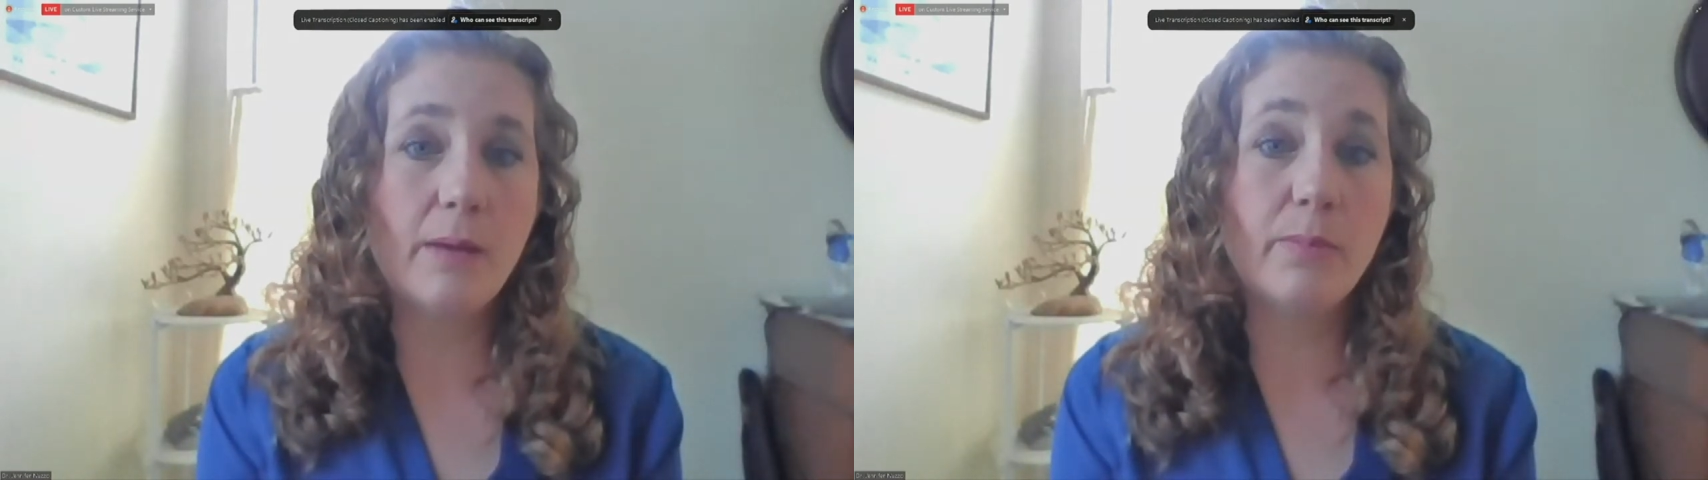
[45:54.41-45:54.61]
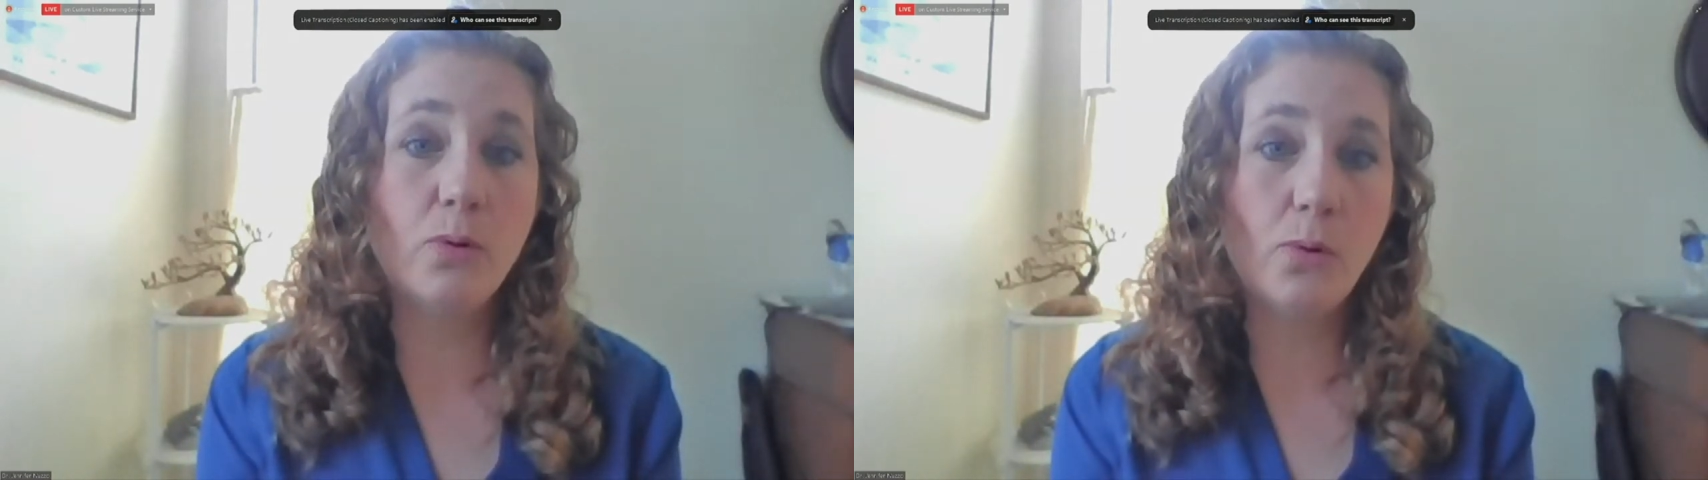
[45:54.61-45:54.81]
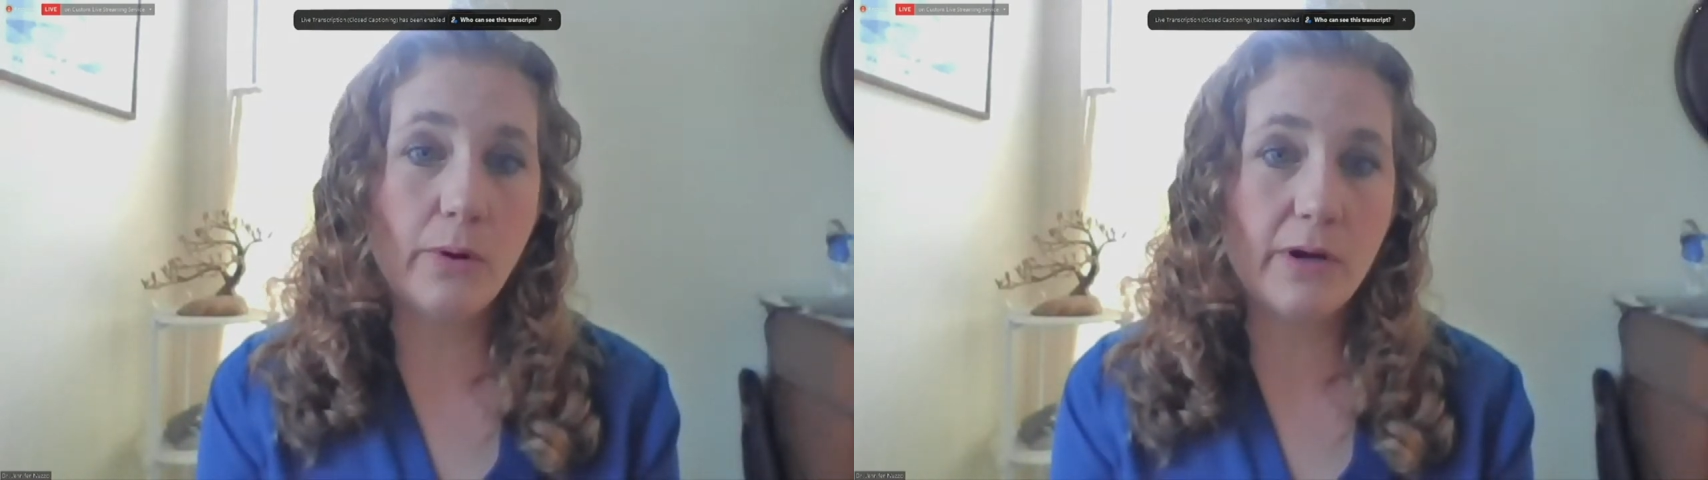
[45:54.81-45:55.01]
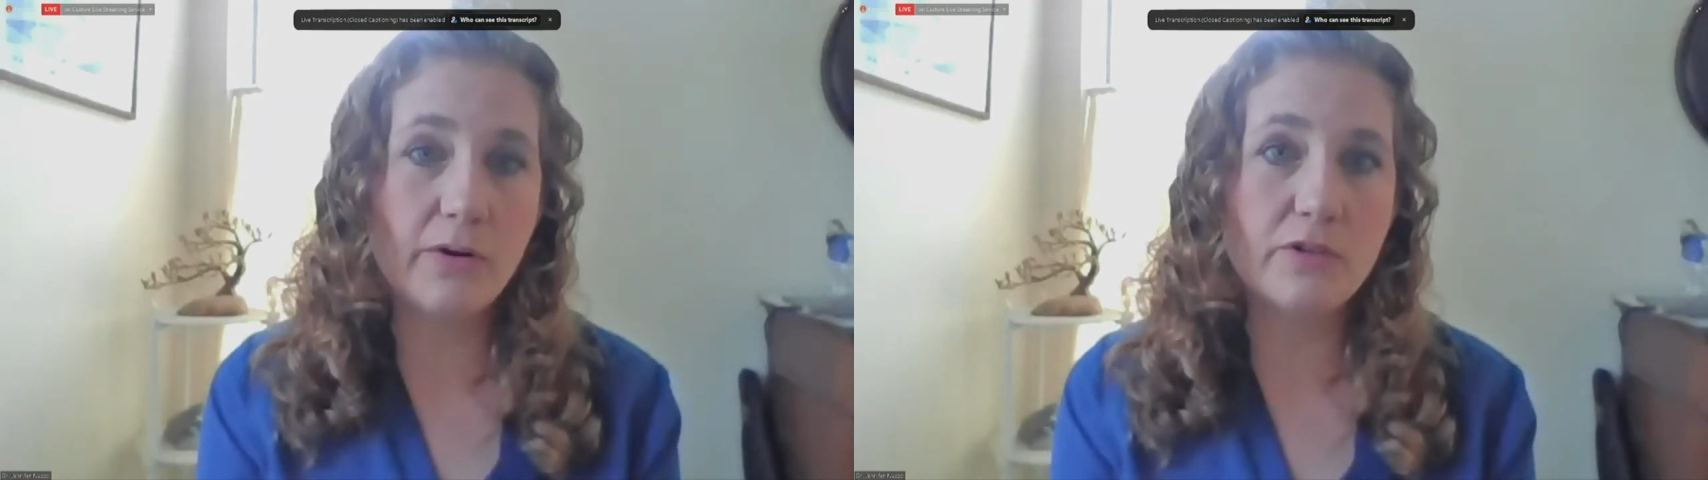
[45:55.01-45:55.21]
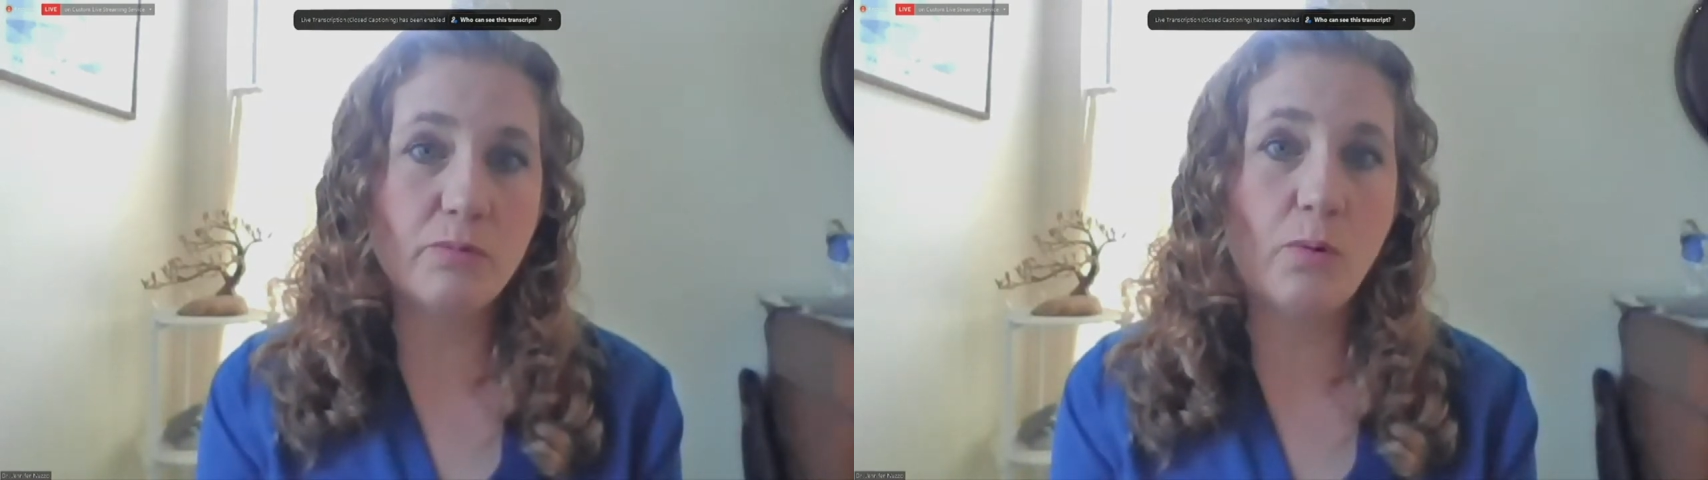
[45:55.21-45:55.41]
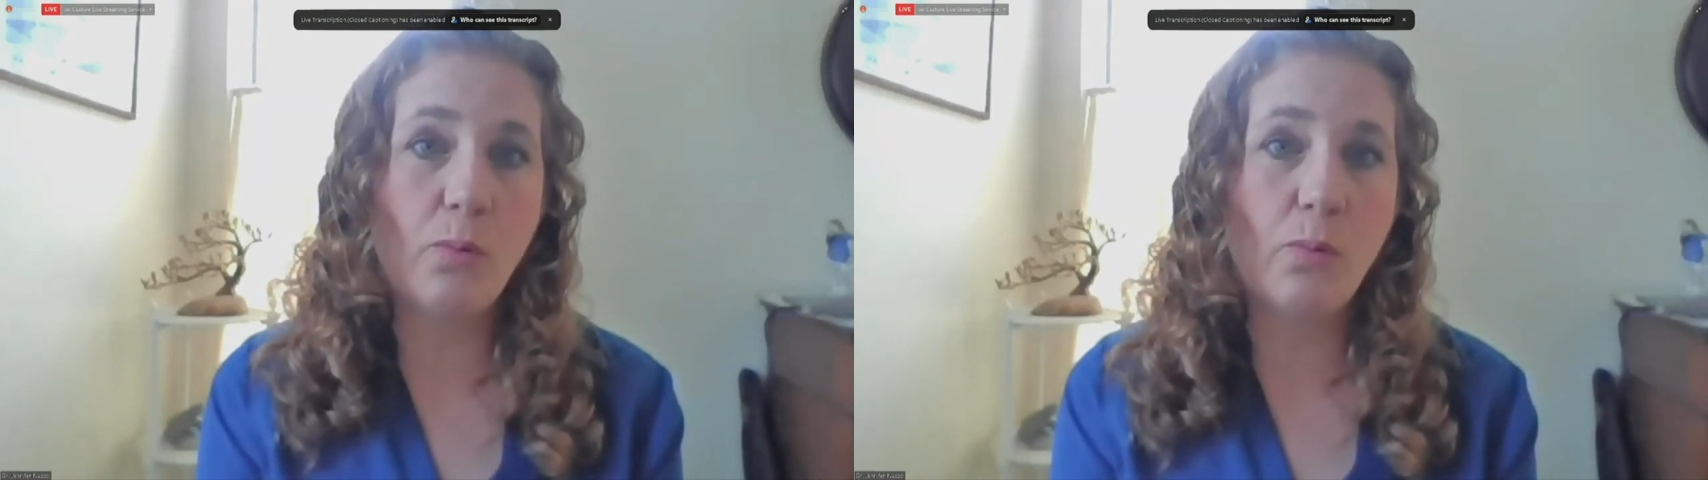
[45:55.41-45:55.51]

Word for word: employers were